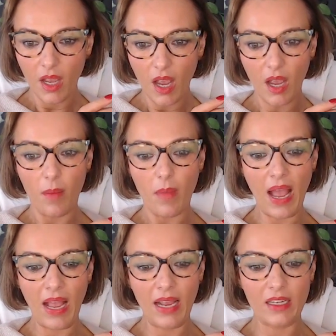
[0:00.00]
um,
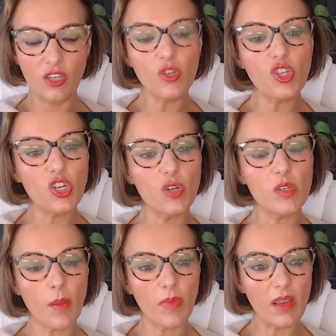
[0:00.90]
and you should do
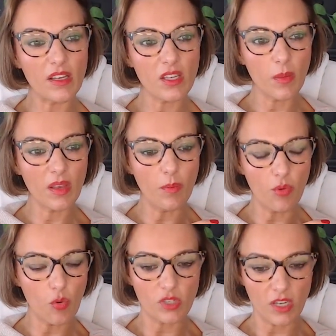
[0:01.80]
something something
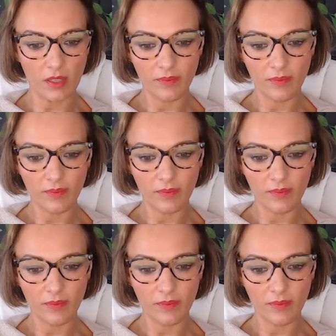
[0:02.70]
broader.